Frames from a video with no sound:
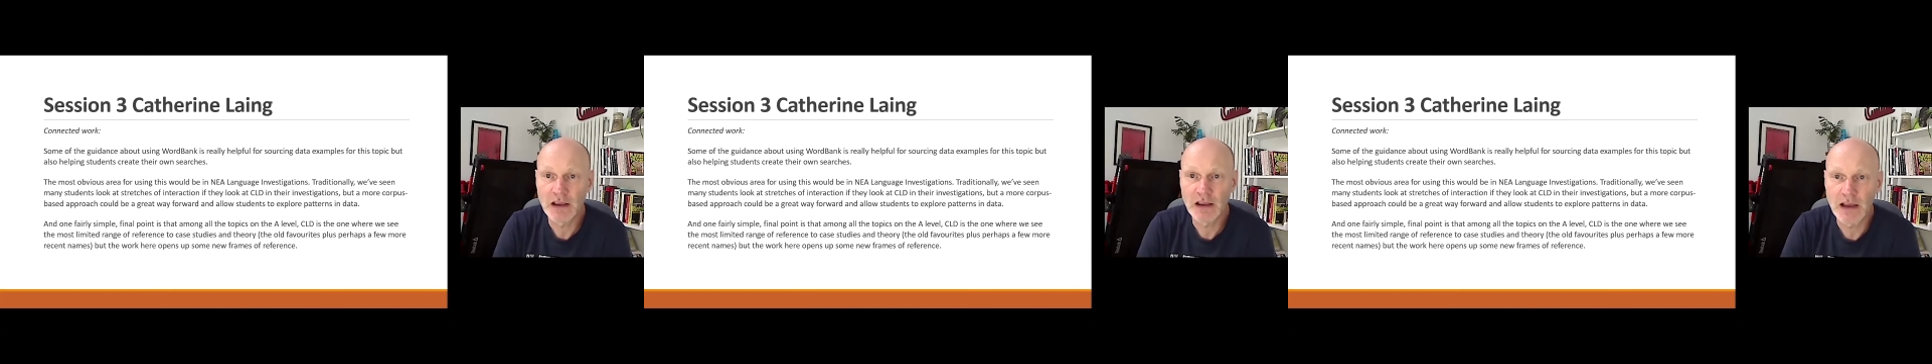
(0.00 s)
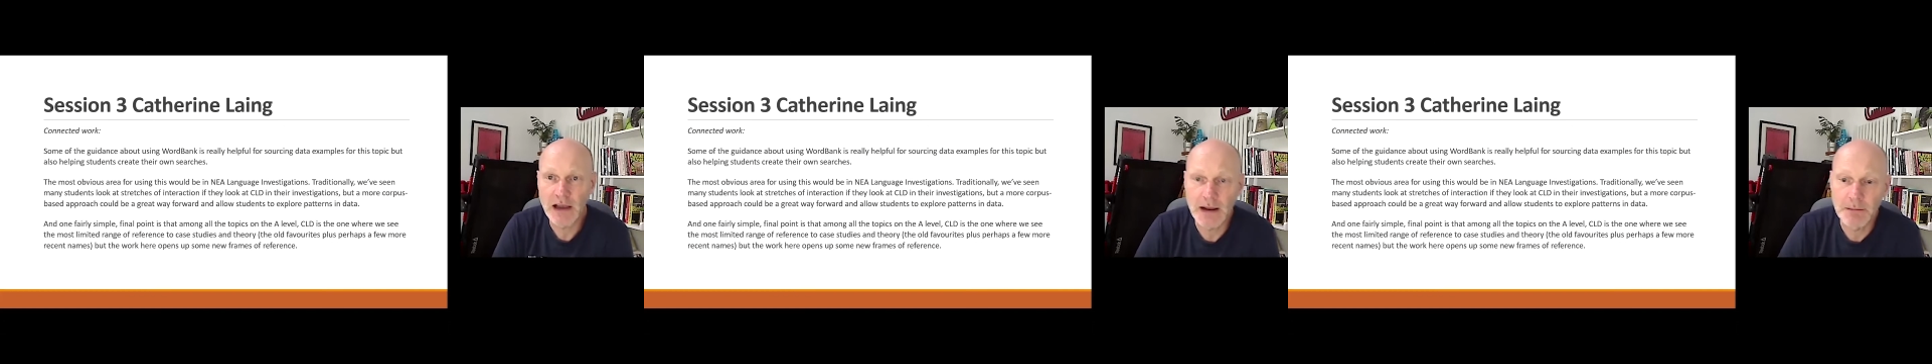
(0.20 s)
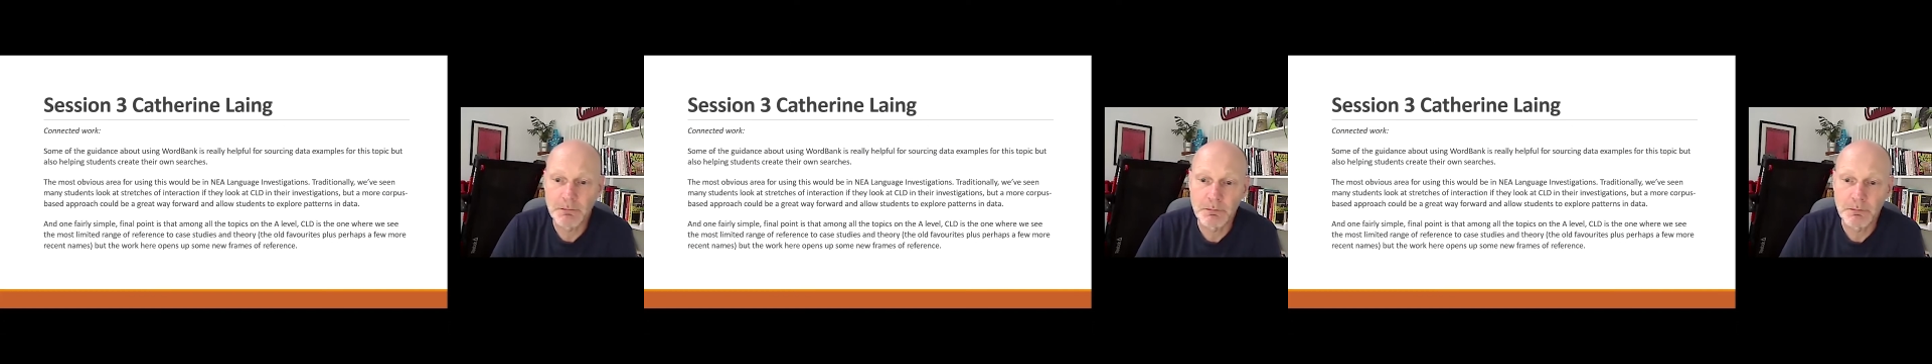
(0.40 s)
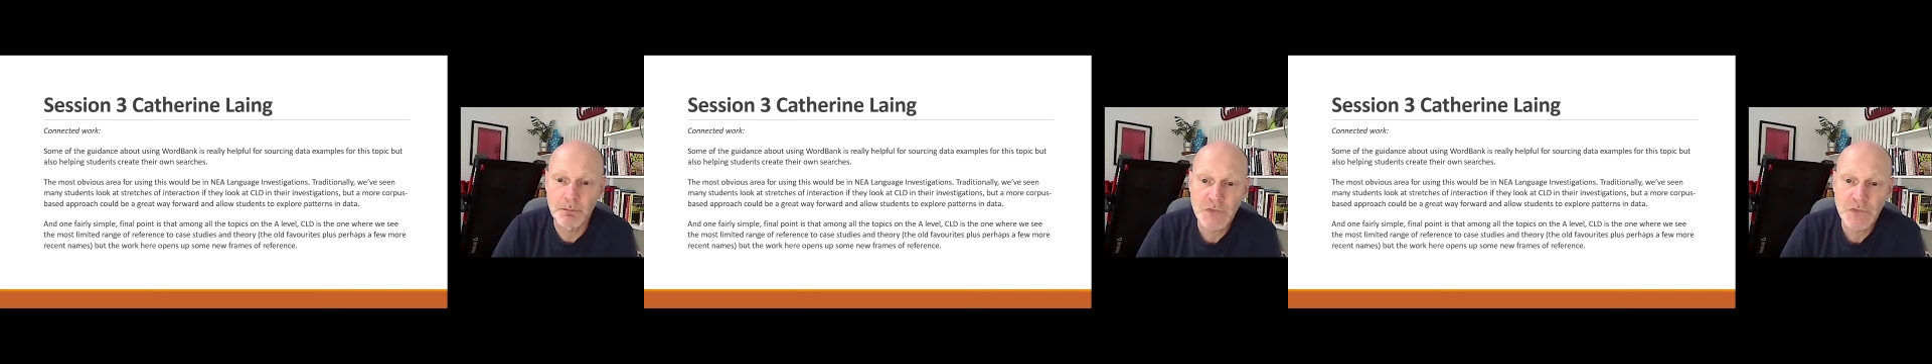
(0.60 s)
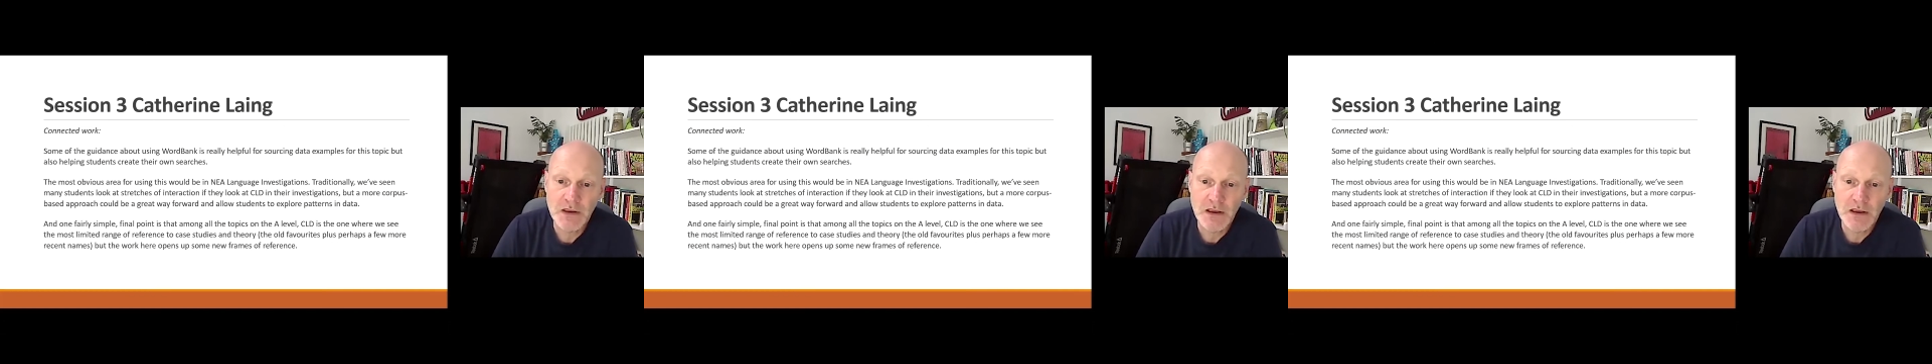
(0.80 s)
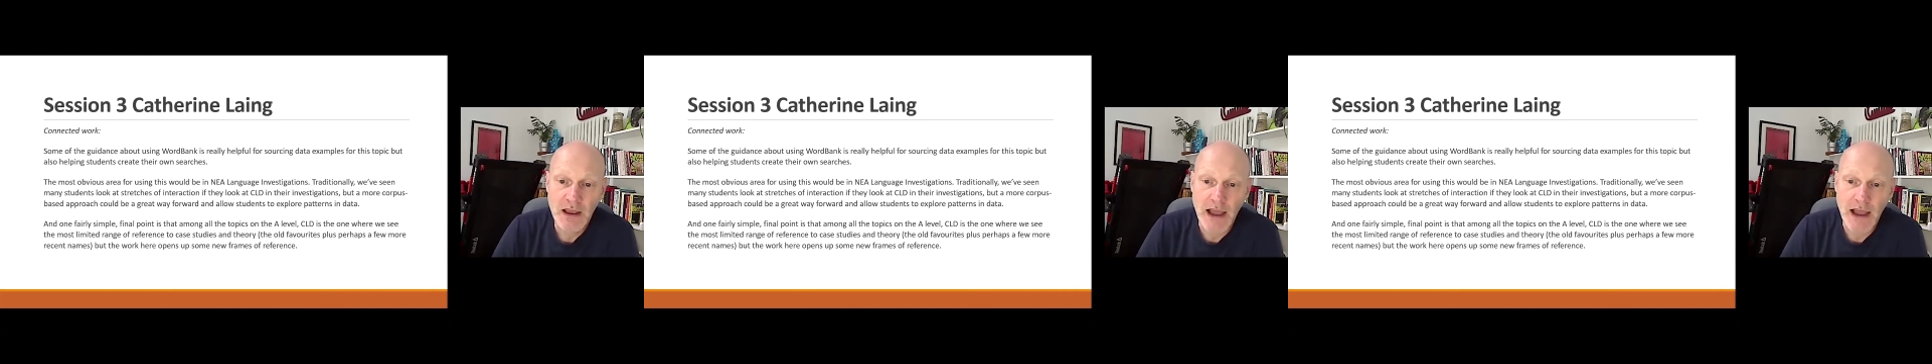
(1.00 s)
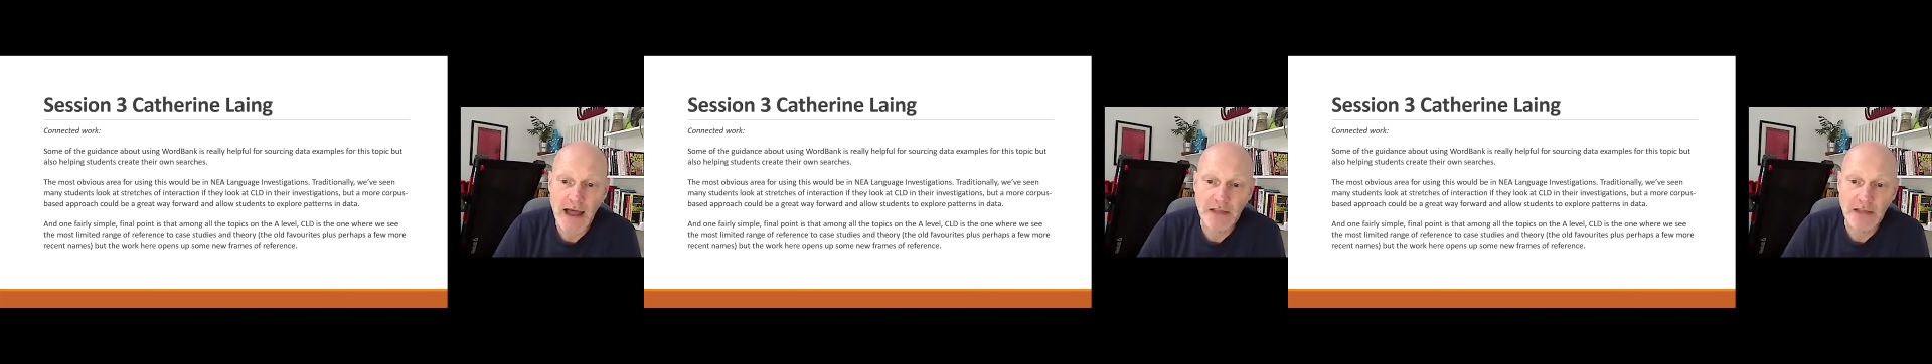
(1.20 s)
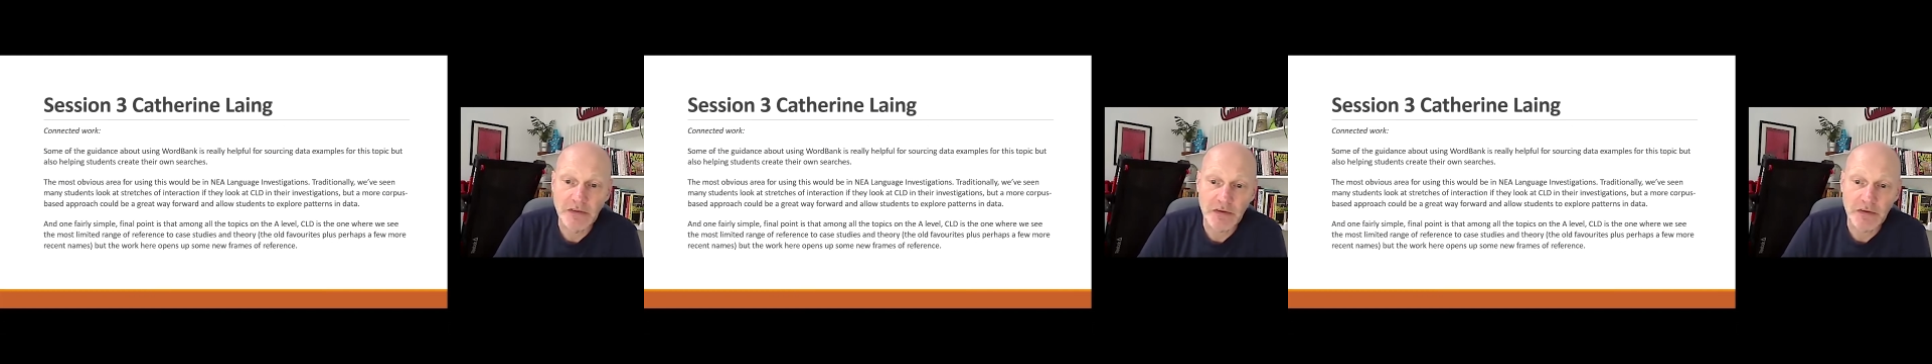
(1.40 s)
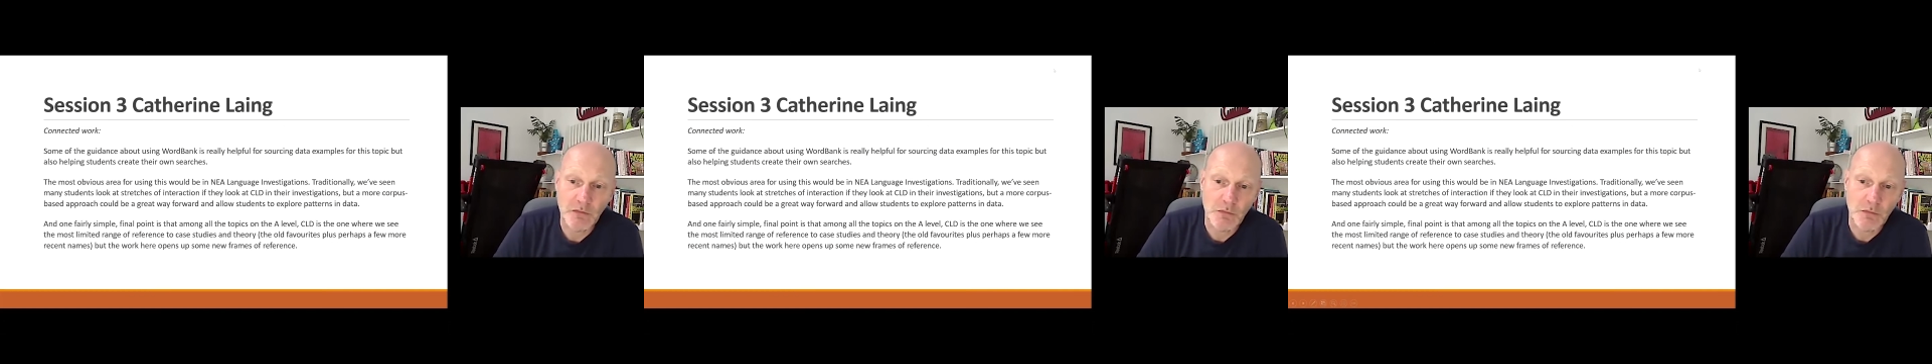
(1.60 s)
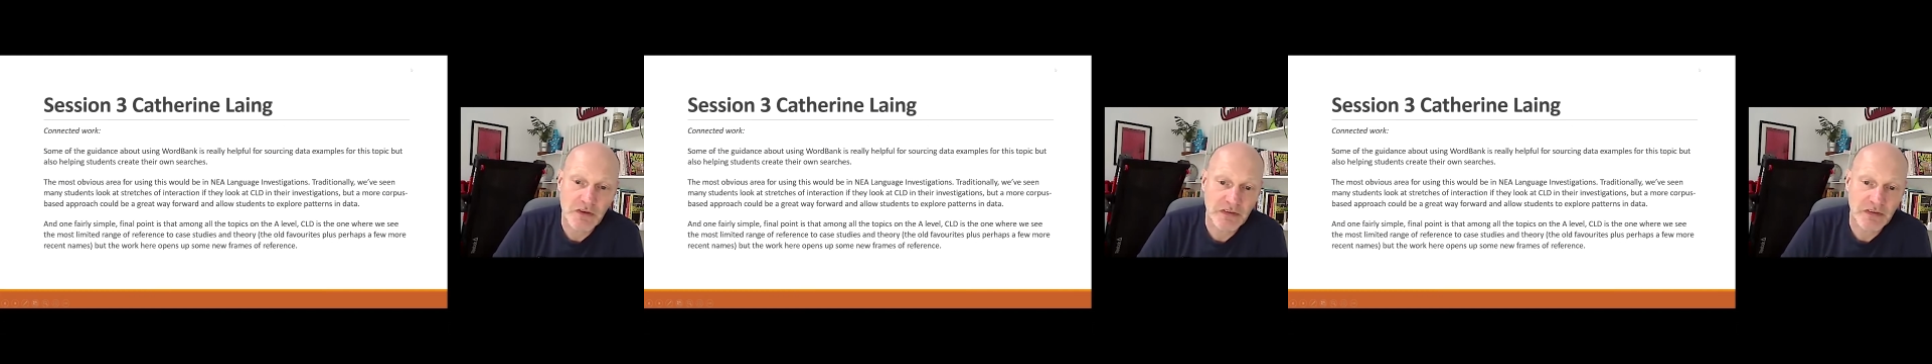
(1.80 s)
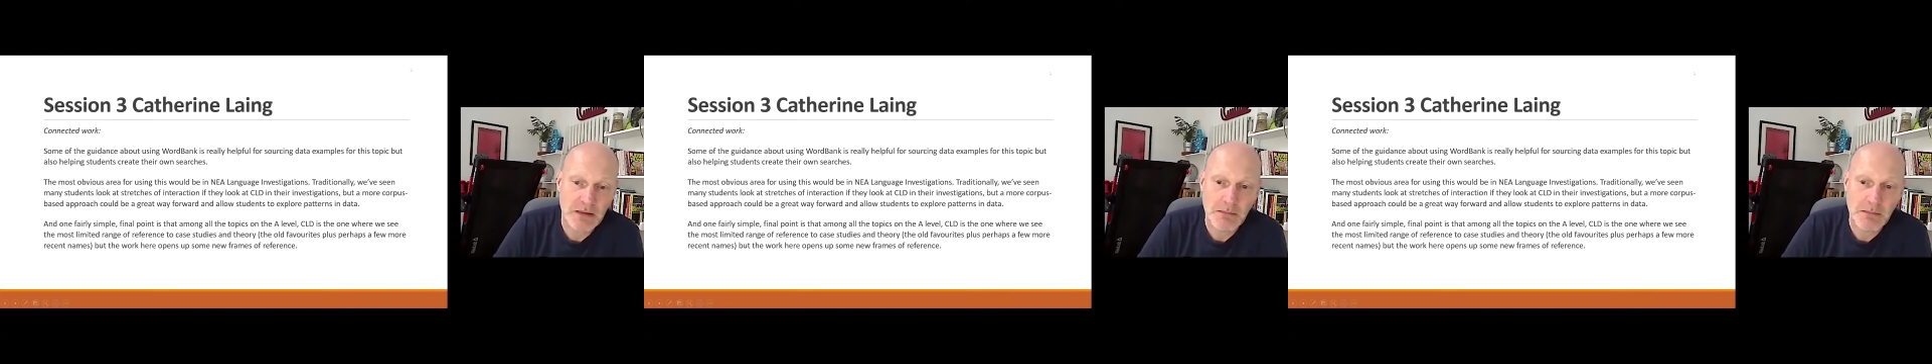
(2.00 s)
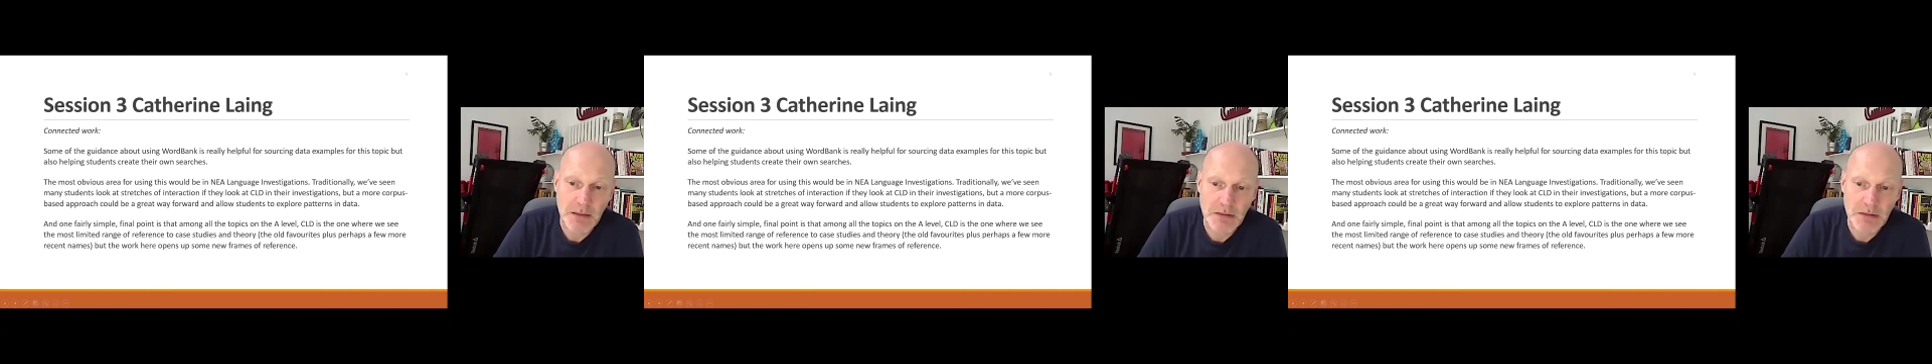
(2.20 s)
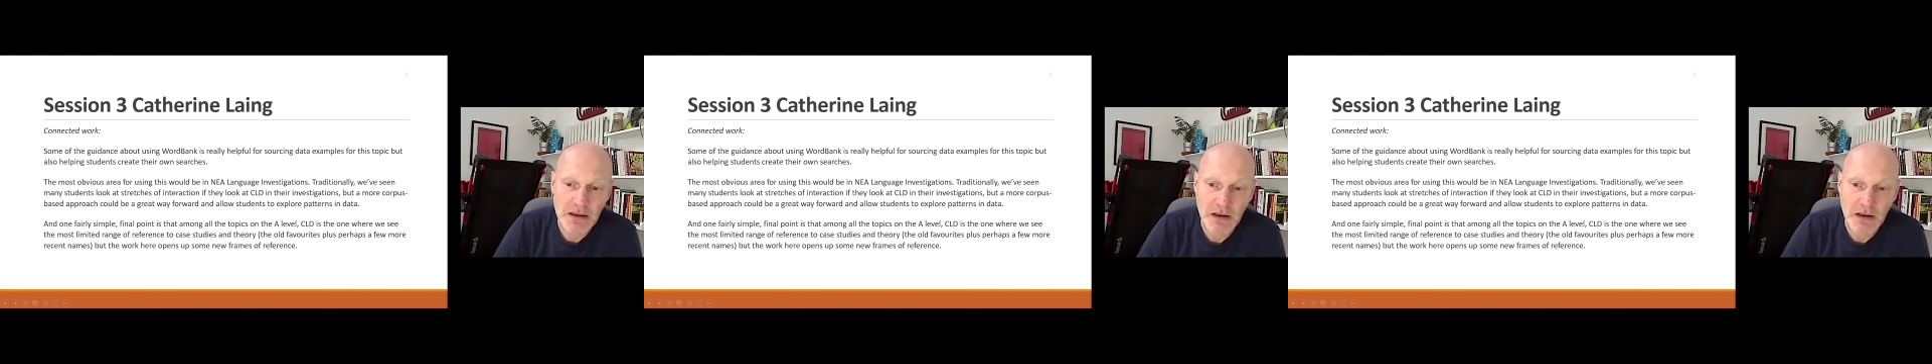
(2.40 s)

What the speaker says: And we see maybe,